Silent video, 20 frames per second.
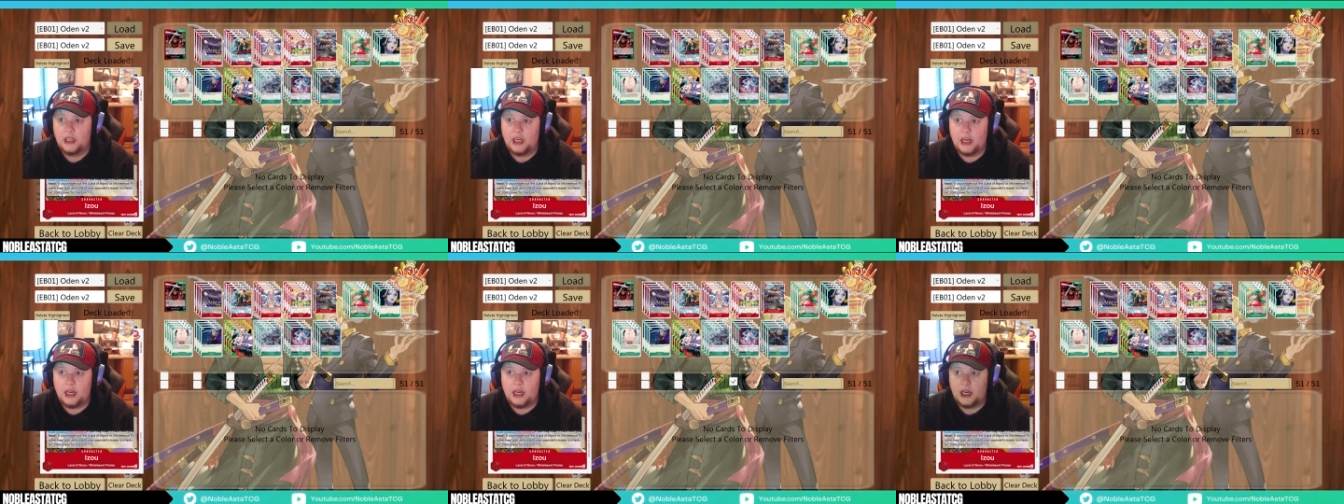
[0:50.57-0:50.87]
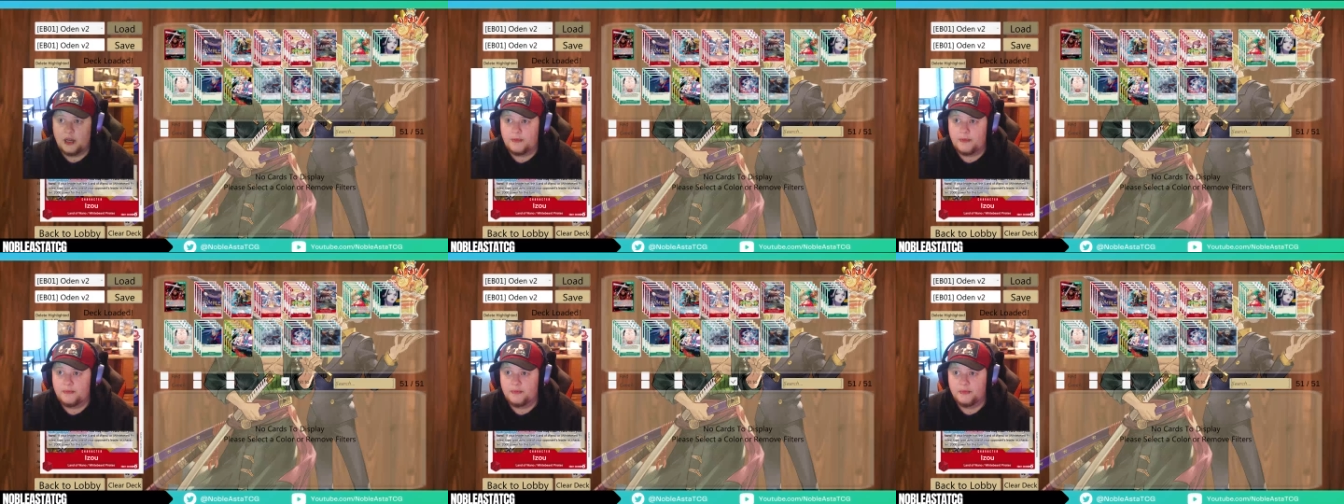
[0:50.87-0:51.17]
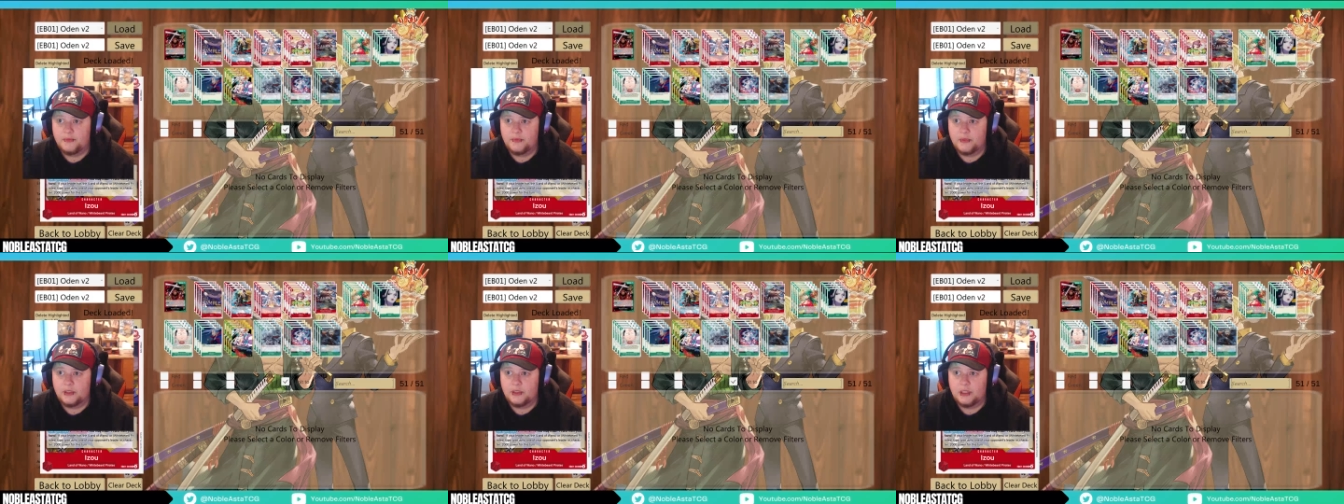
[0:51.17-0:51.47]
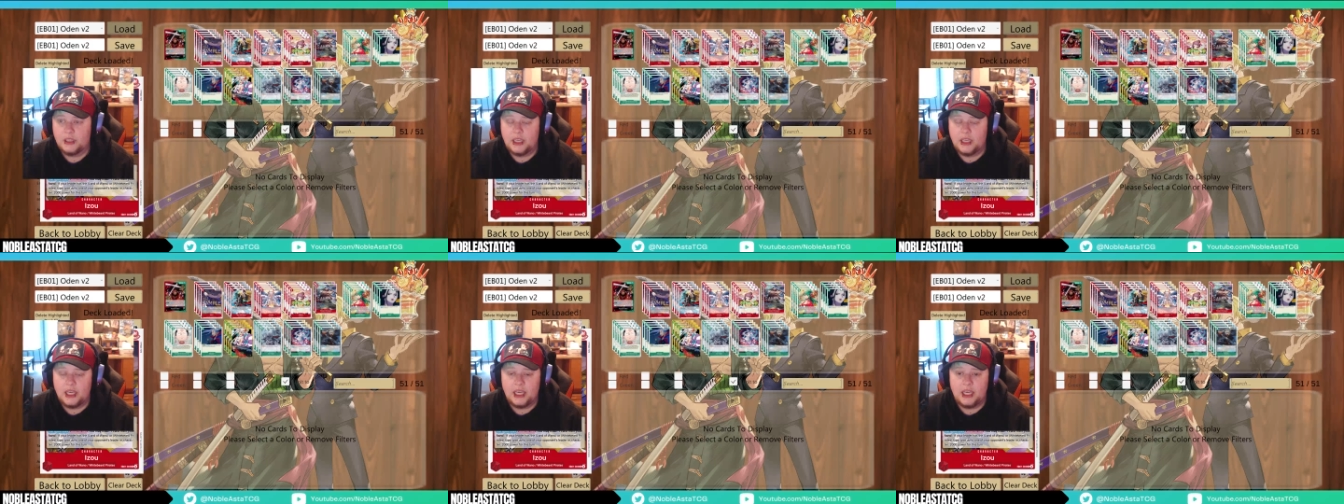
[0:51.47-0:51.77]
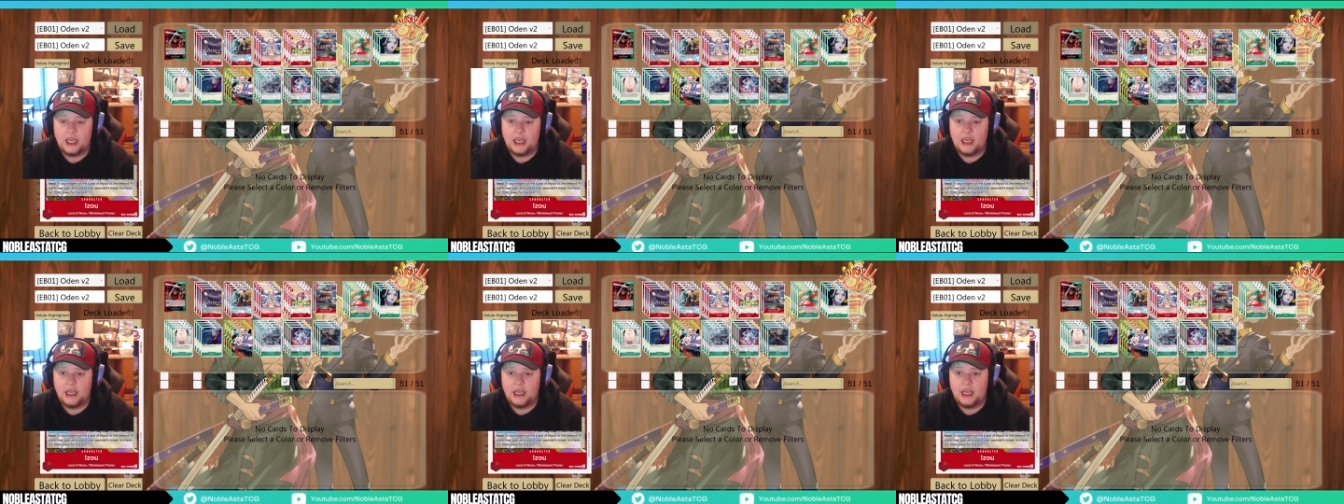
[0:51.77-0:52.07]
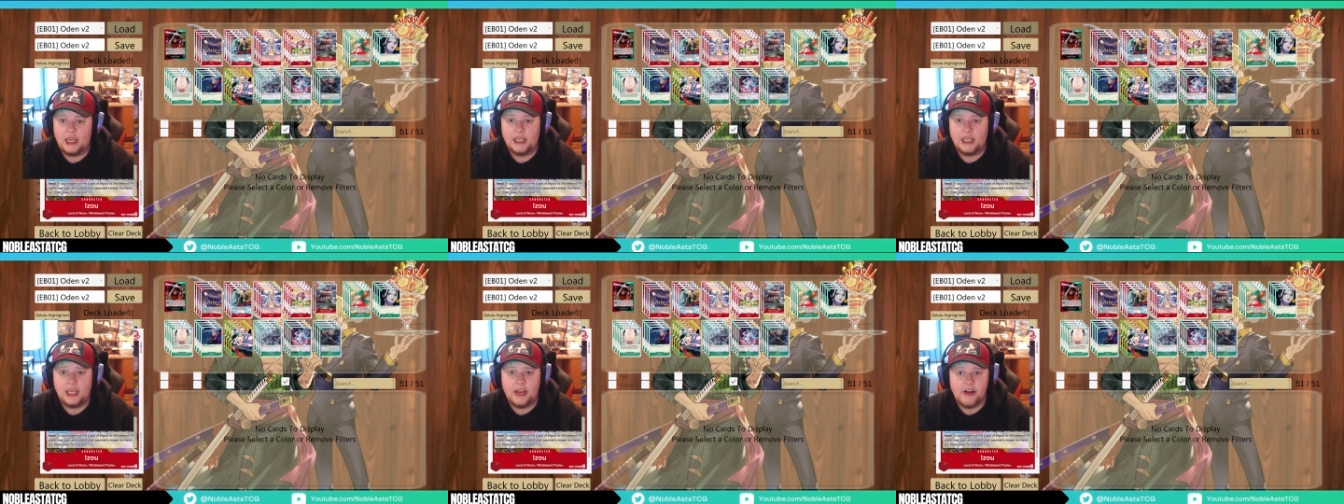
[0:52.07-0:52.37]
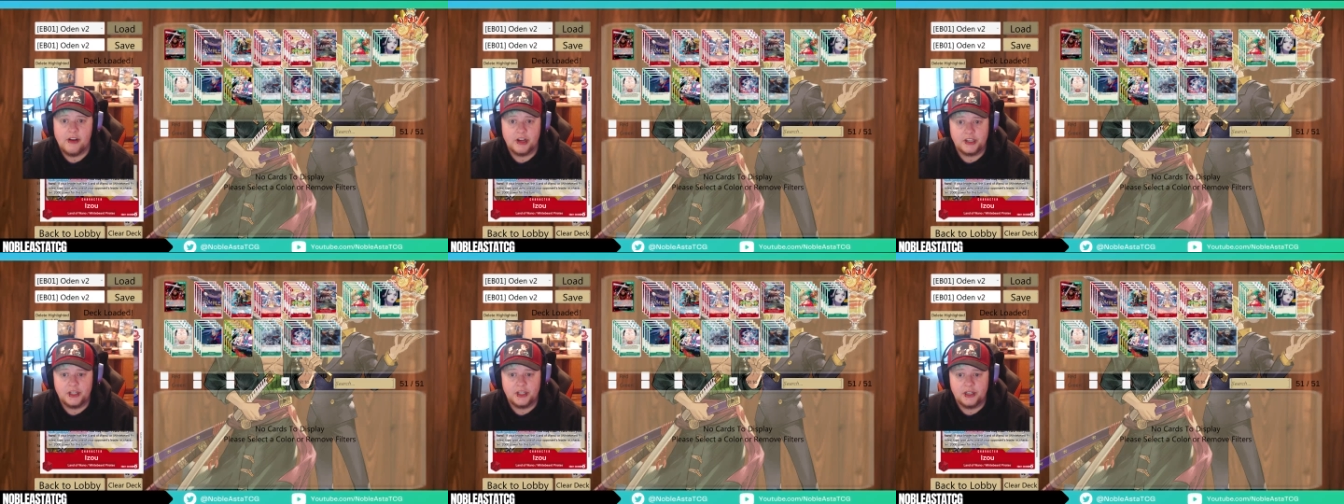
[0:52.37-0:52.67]
a
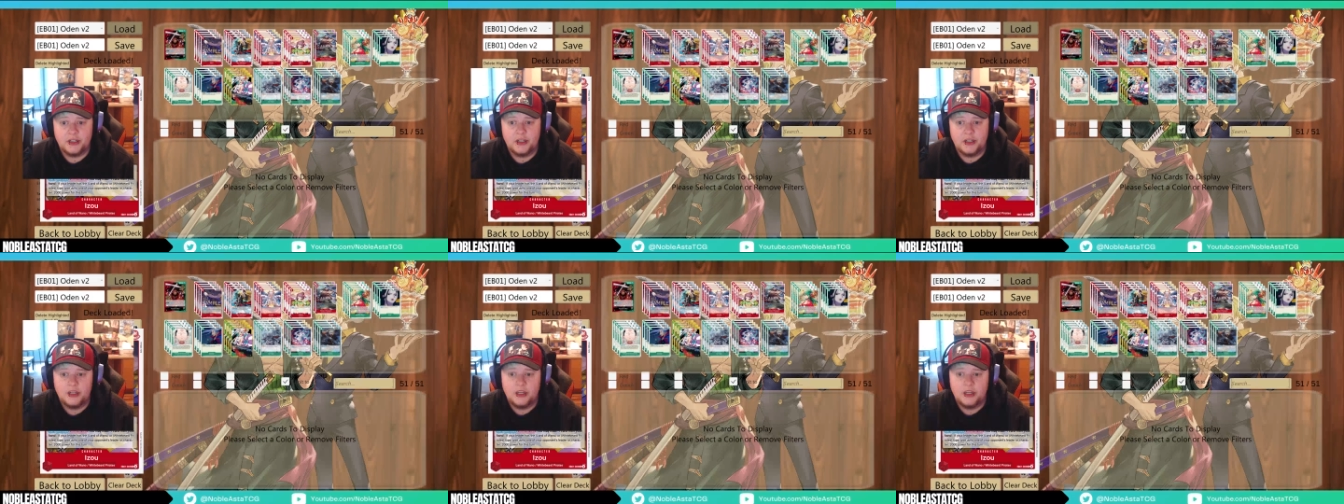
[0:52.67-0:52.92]
character,